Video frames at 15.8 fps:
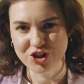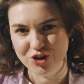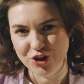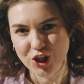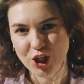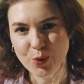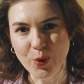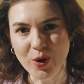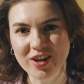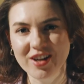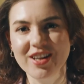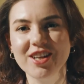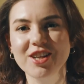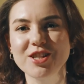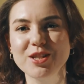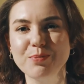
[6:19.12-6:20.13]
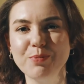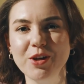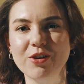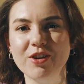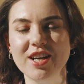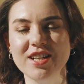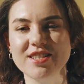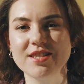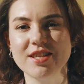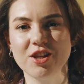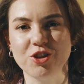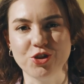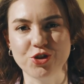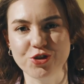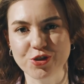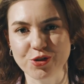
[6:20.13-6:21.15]
Do you want to experience a
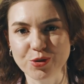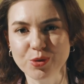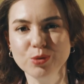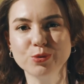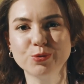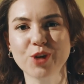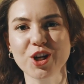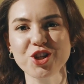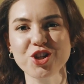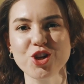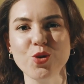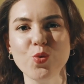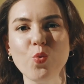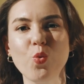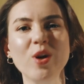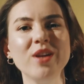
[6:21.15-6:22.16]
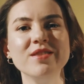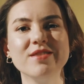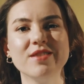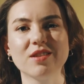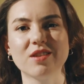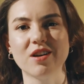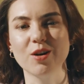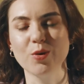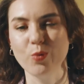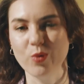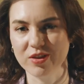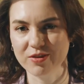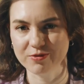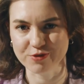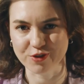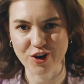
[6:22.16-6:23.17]
true Russian winter
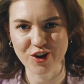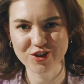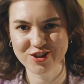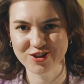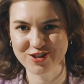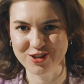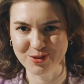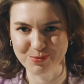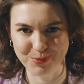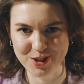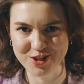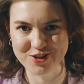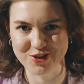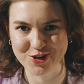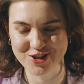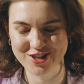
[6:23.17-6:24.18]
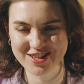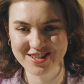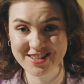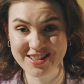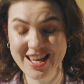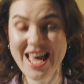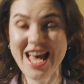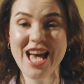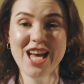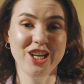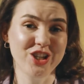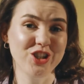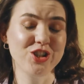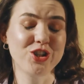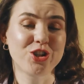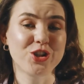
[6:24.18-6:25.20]
with frosts and blizzards?
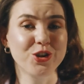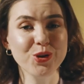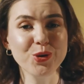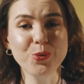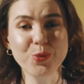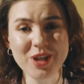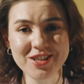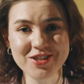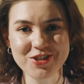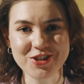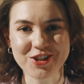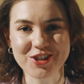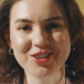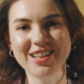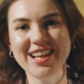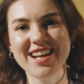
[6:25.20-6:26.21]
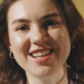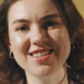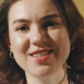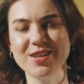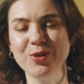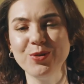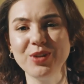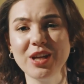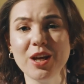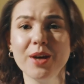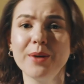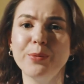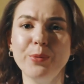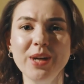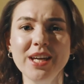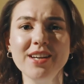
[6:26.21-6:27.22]
True winter lasts only
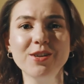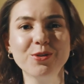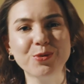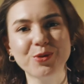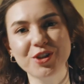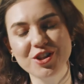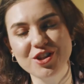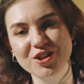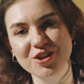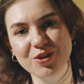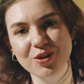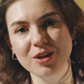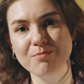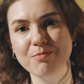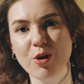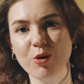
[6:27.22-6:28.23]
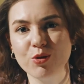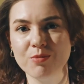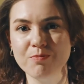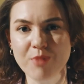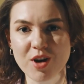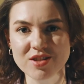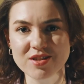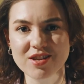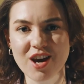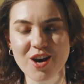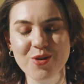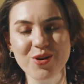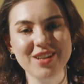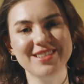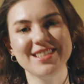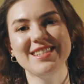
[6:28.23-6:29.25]
a week or 2 in both
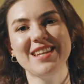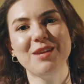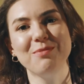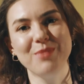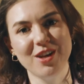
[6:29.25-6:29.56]
Moscow and St.